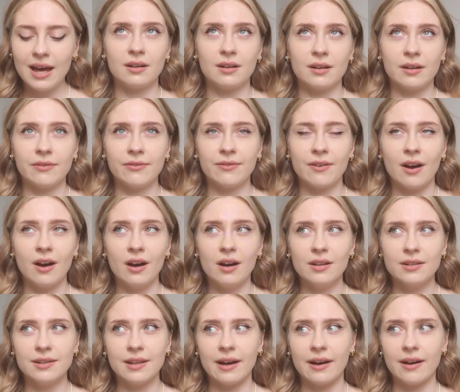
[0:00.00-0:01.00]
I've
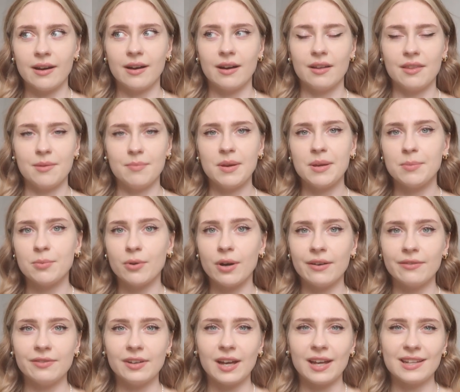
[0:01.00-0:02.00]
heard that other people
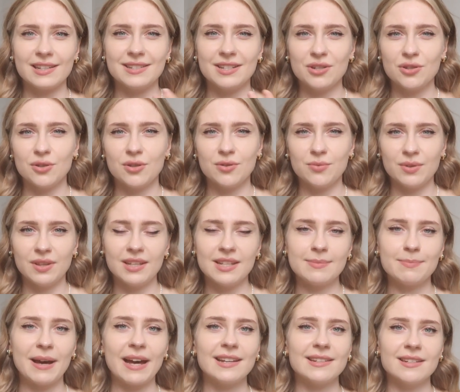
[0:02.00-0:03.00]
have had issues with this
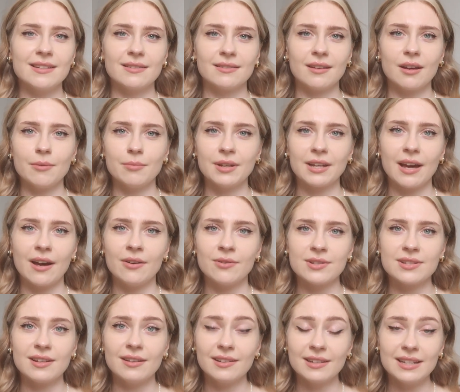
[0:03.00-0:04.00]
pattern coming
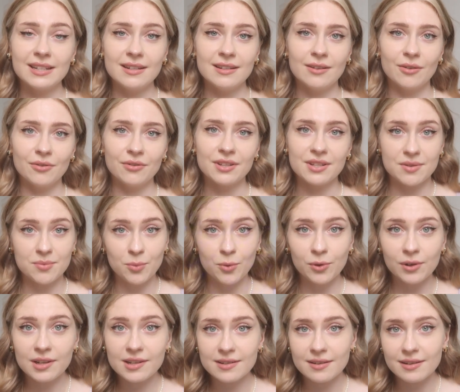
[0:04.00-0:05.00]
out slightly on the
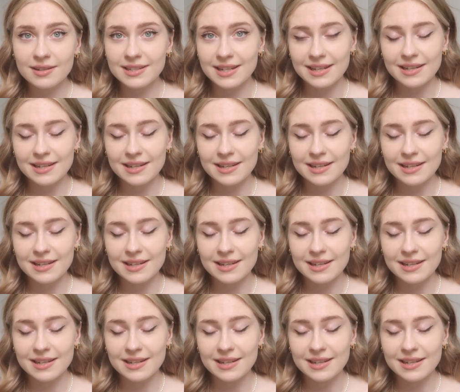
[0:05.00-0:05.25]
smaller size